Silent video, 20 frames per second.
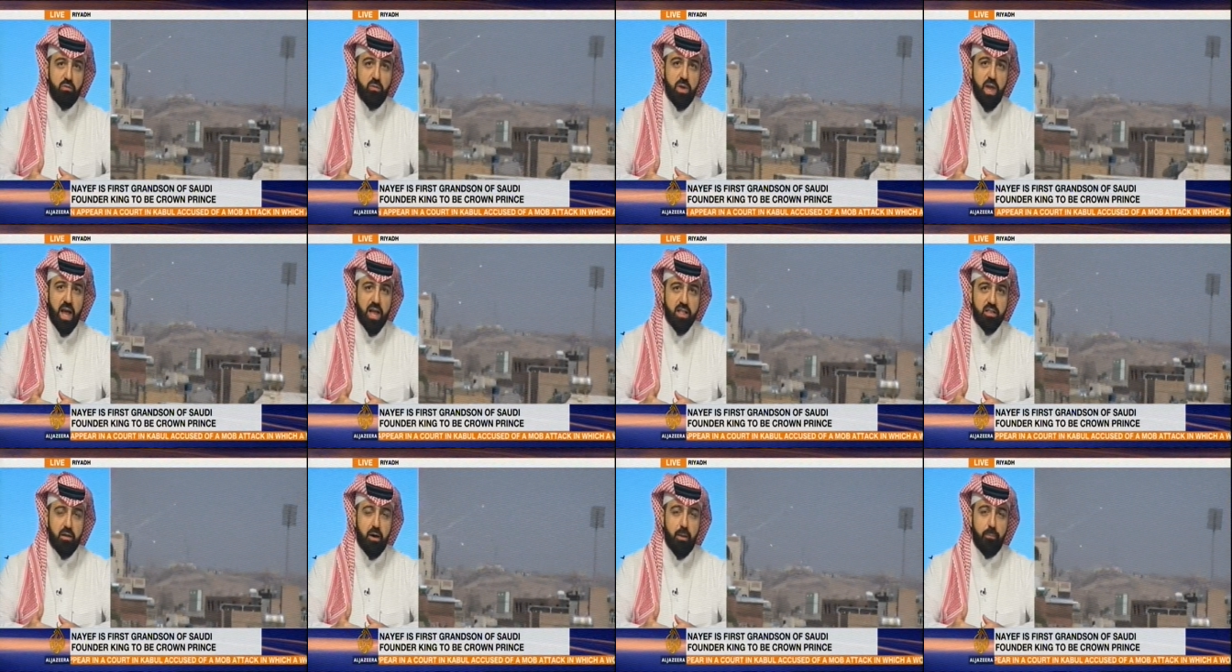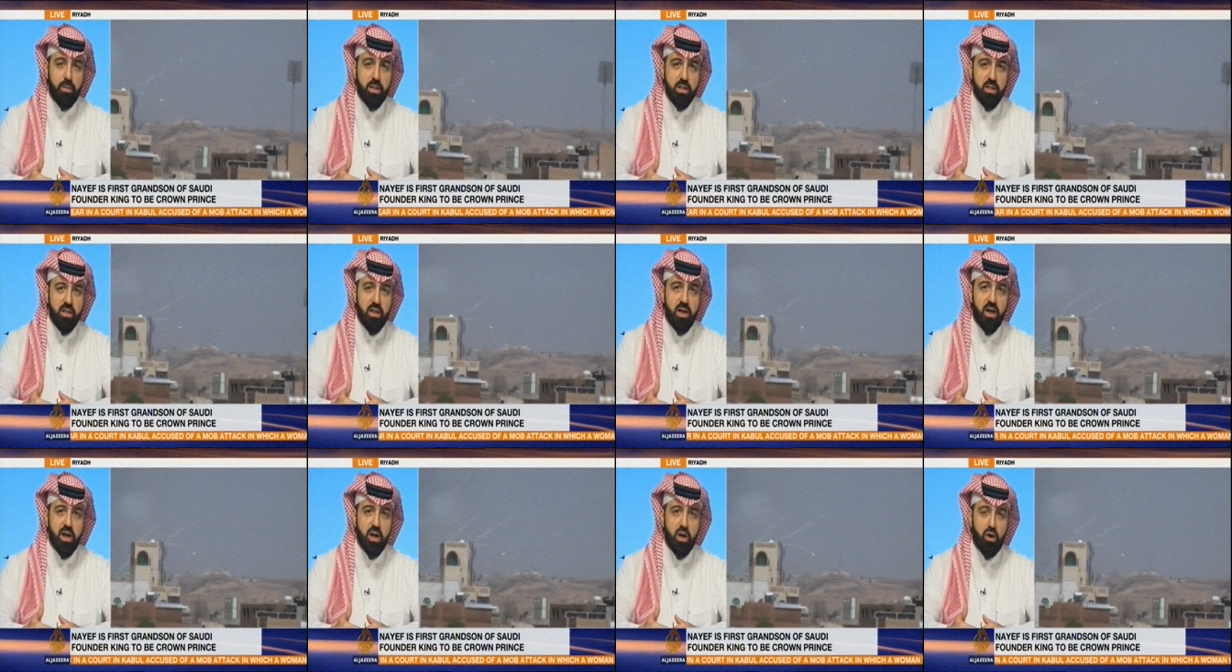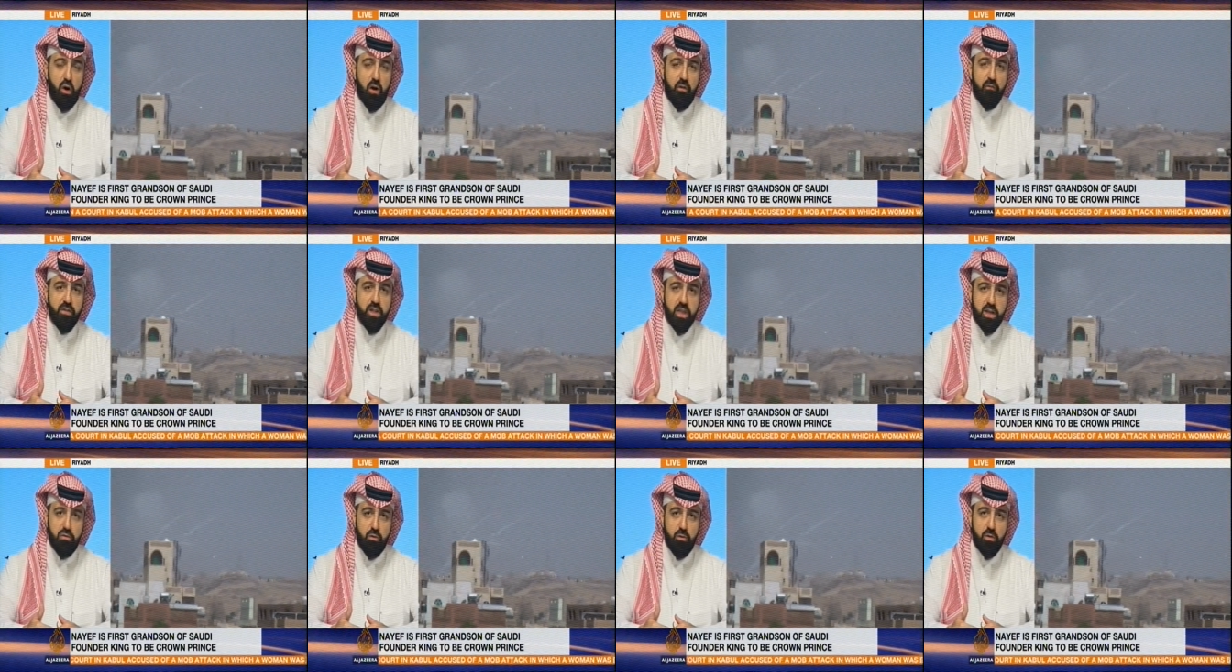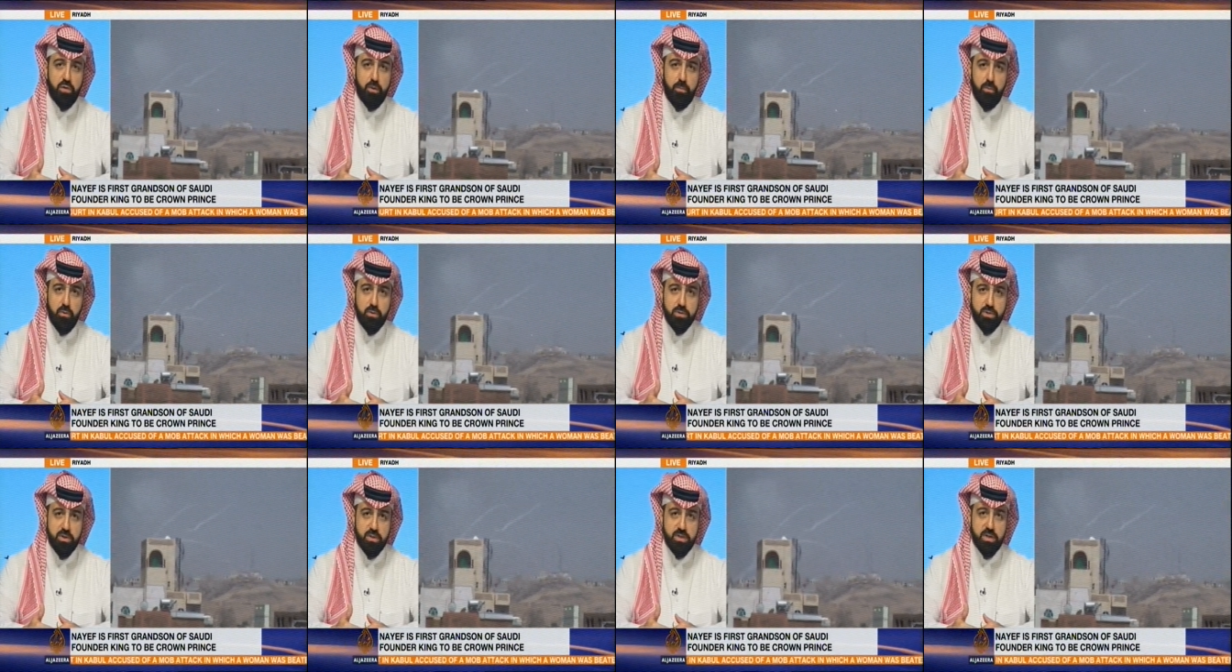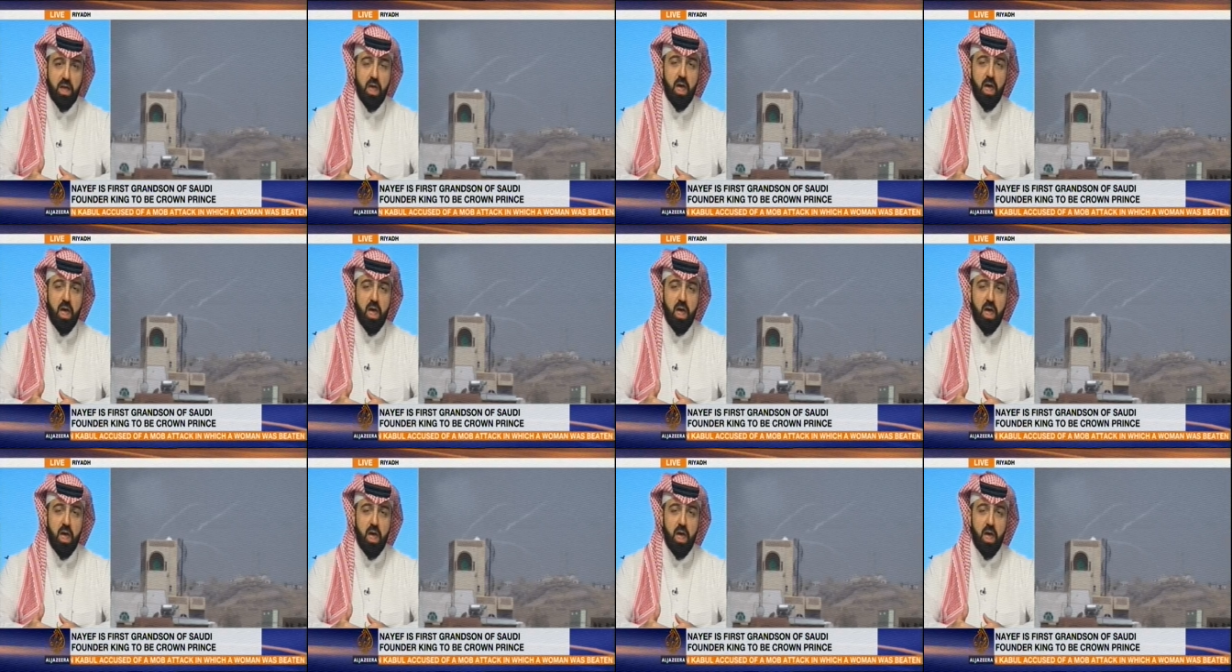we had a couple uh, conflicts on the border.